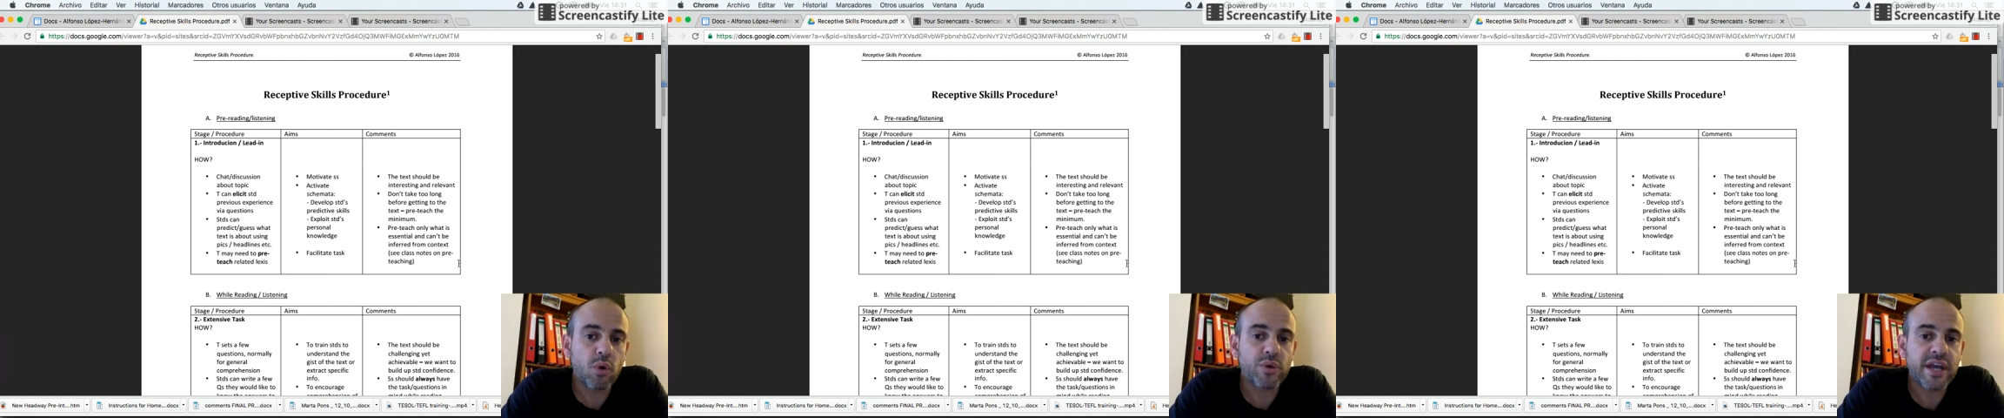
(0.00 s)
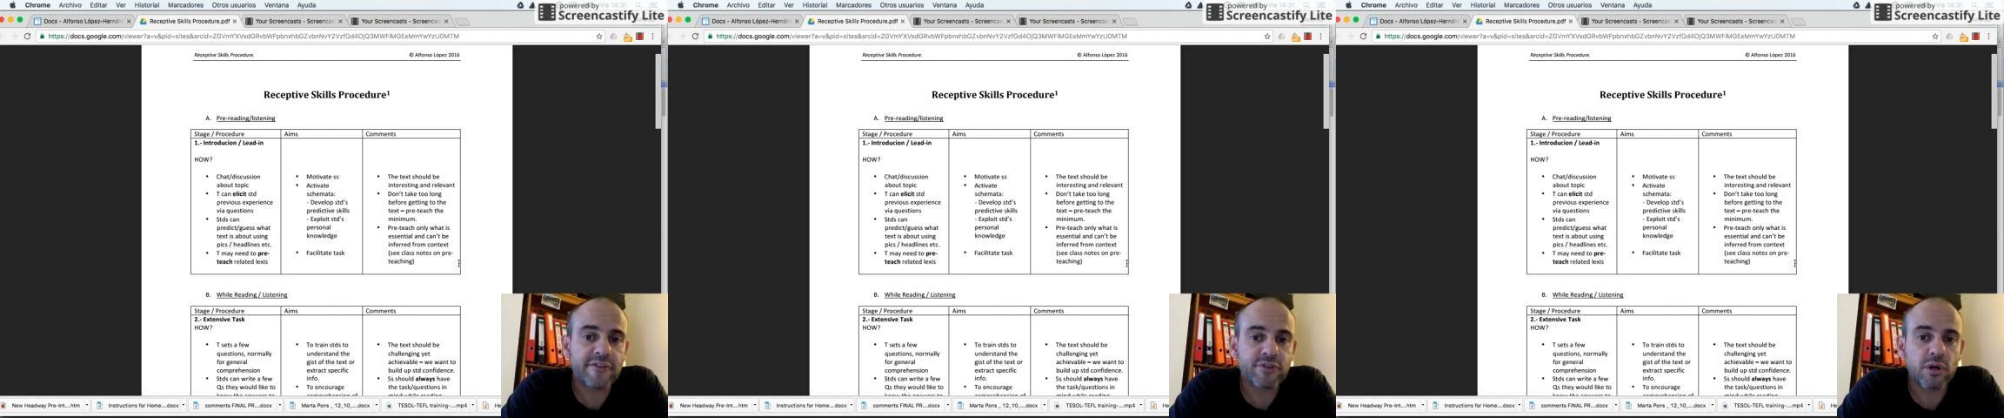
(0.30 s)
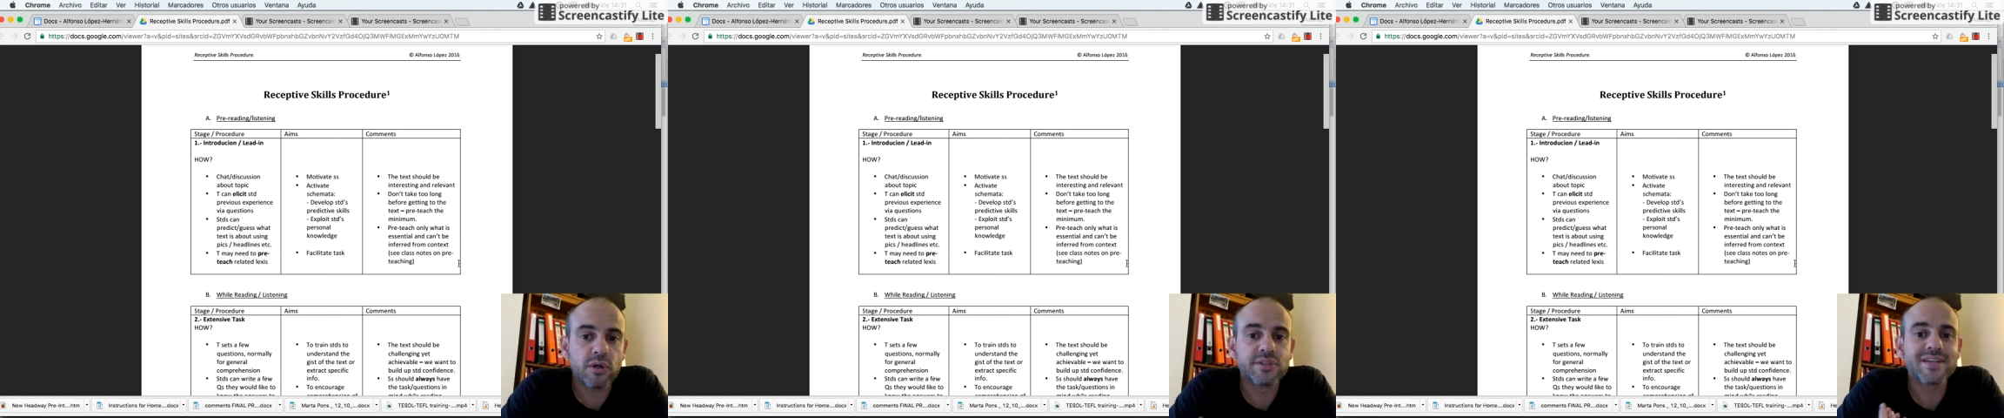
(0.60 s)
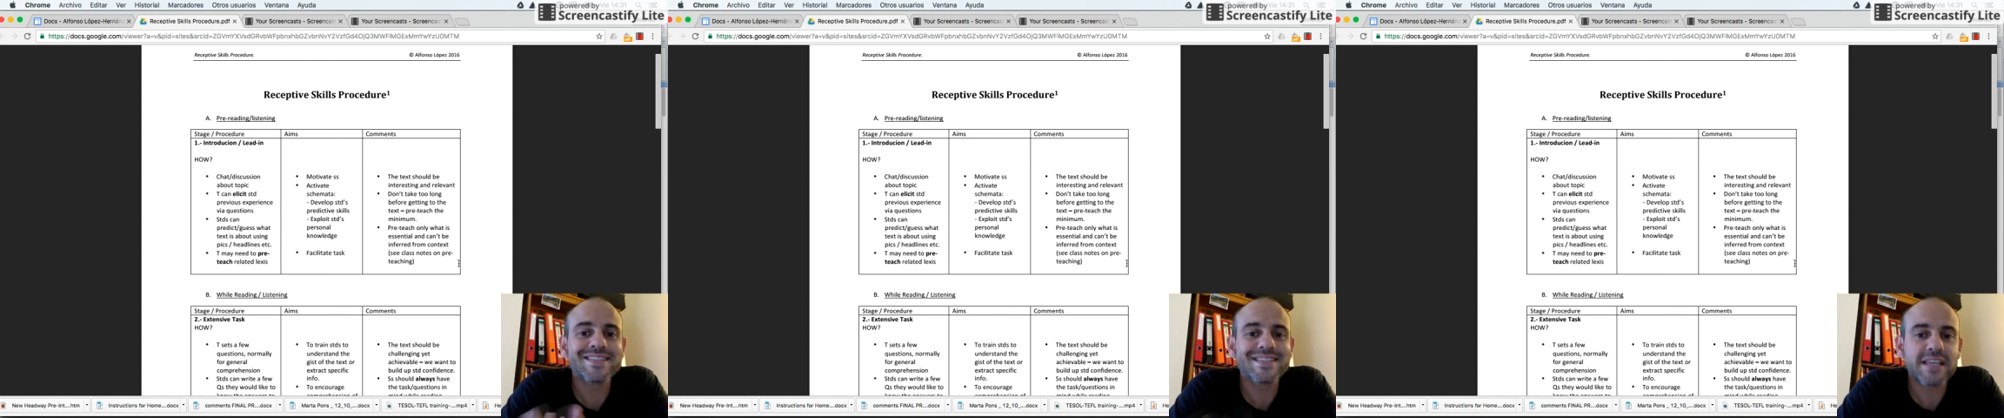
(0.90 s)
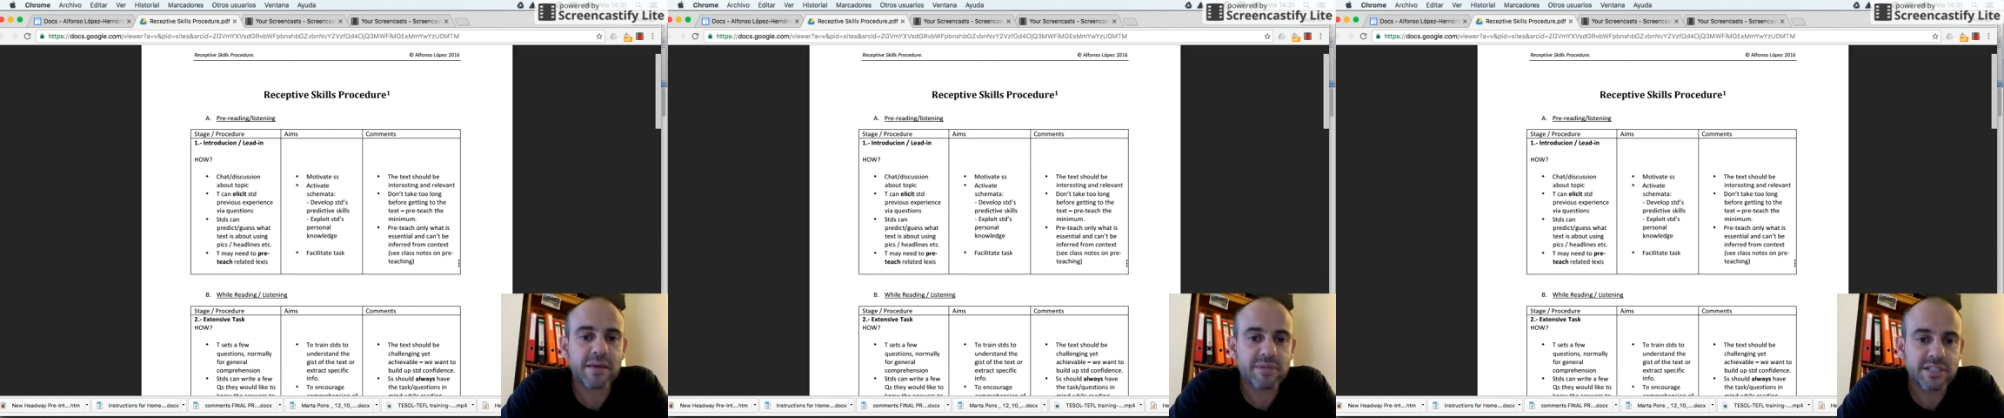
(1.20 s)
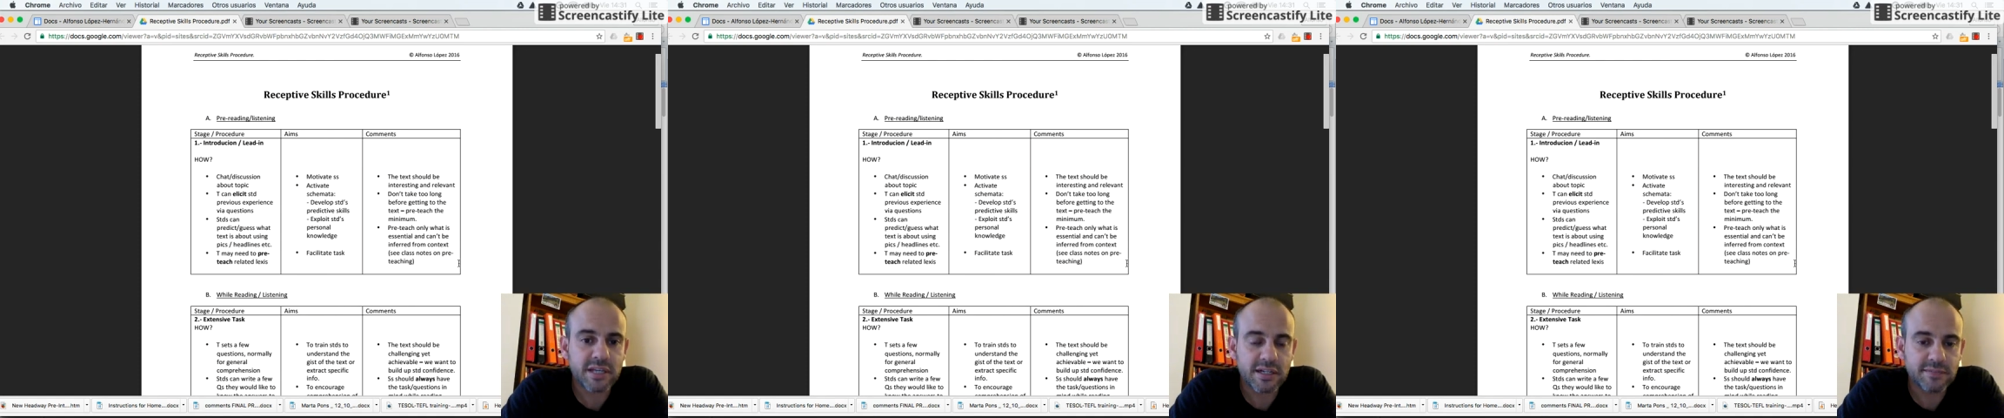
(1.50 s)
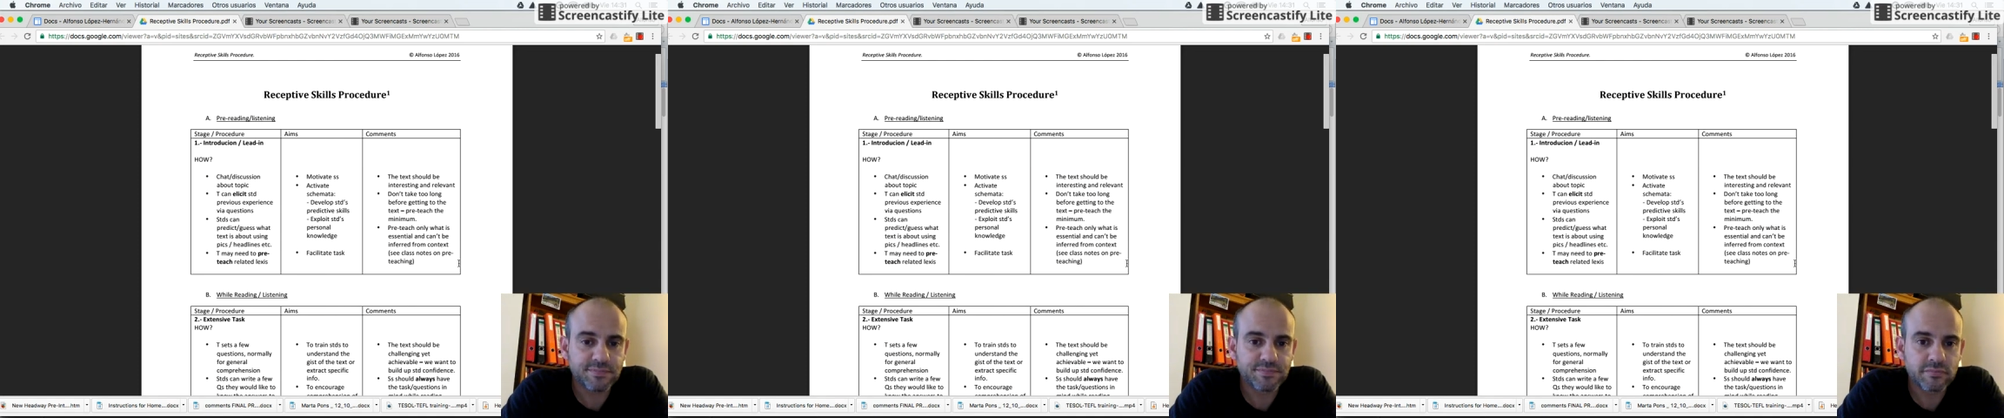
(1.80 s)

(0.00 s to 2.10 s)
what we have called schemata,